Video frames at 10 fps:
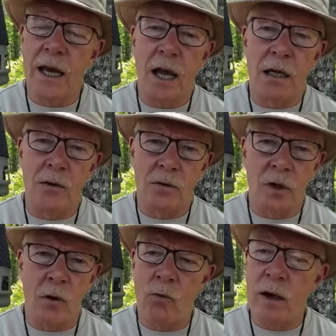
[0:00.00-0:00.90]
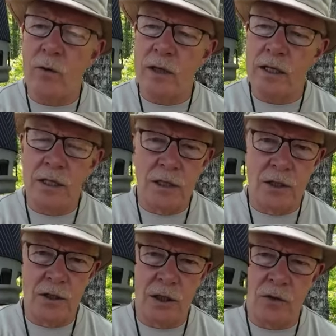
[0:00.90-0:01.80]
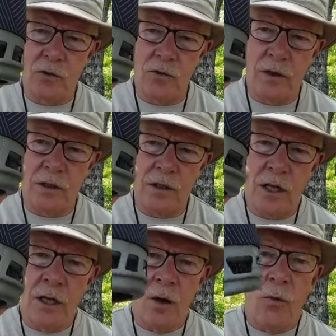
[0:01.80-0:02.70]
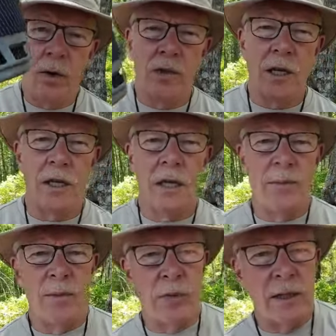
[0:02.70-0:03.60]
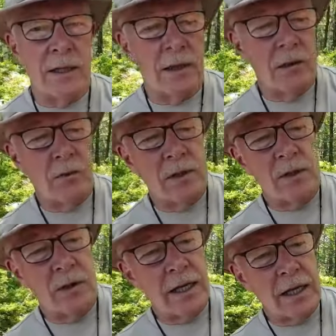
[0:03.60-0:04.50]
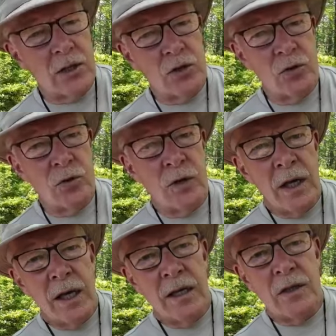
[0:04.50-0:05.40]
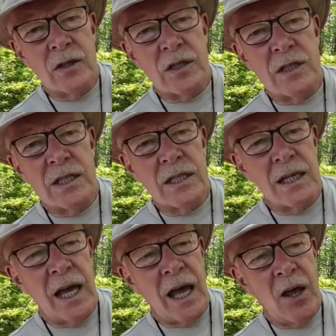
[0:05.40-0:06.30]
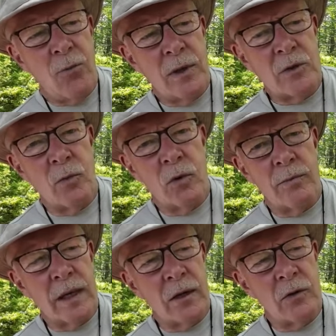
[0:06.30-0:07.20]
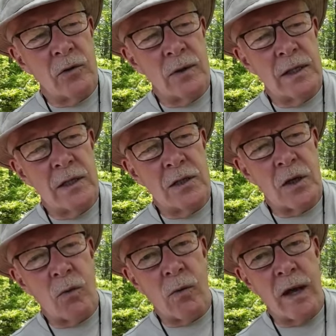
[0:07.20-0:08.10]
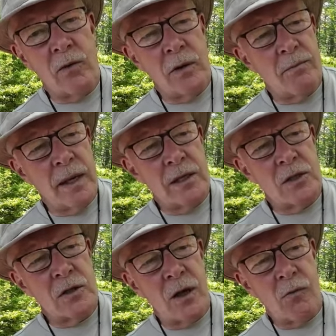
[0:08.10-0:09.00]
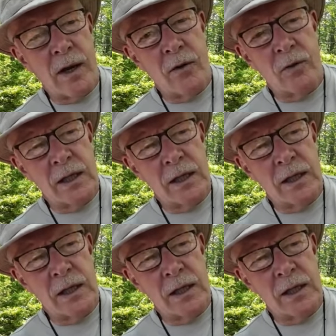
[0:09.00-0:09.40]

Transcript: cutouts around the heat exchanger fins. Once again, let me bring in the original X2, and you can see how much more metal there is around the base, around